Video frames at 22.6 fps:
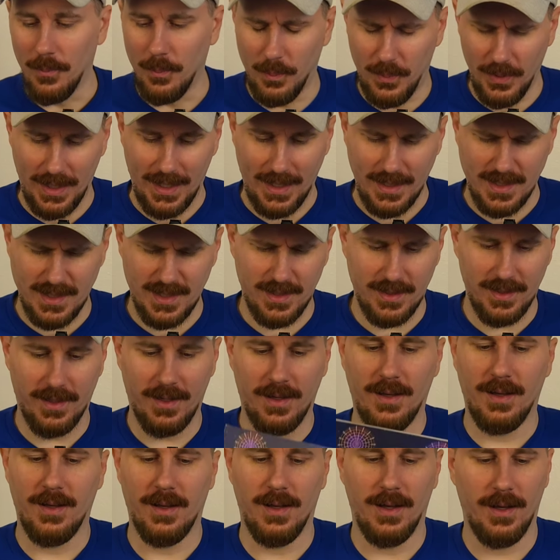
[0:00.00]
But
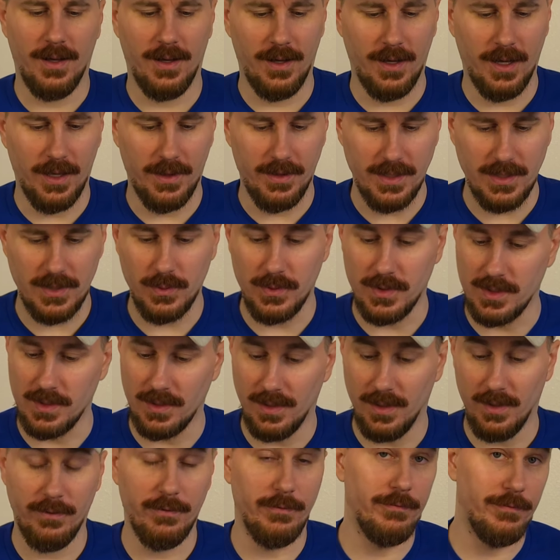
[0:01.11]
this was
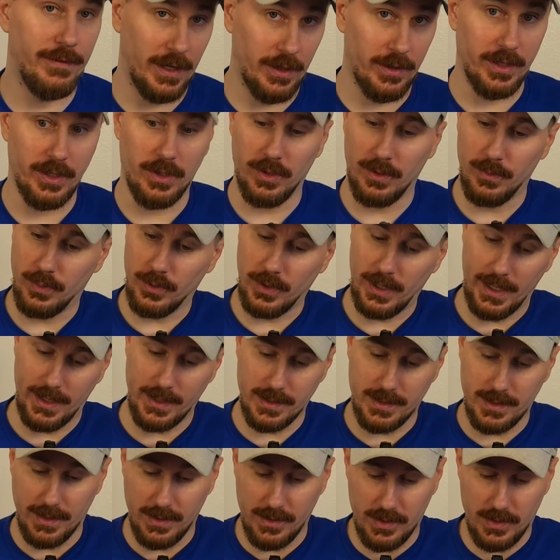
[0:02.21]
a very good
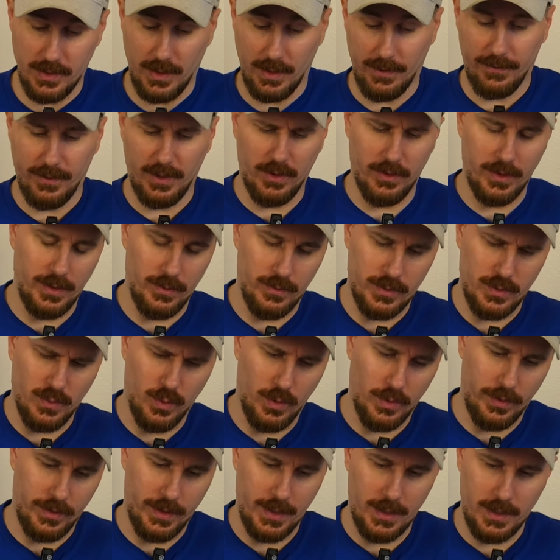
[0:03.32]
price, and so I figured it was
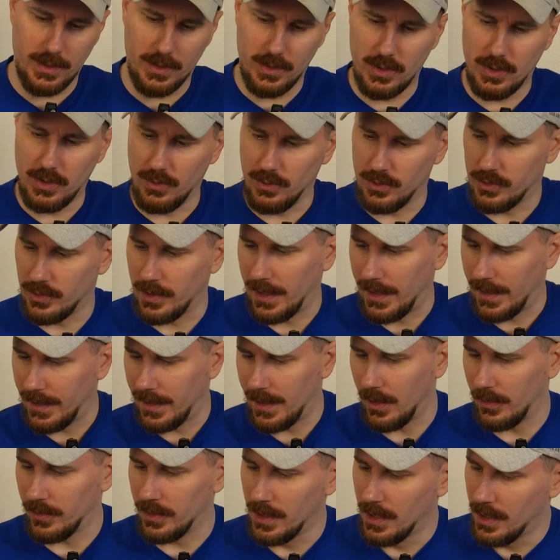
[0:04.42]
worth it to try it
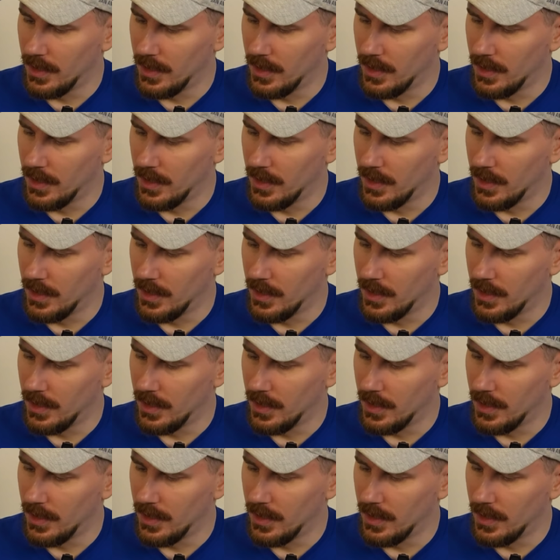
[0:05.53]
out.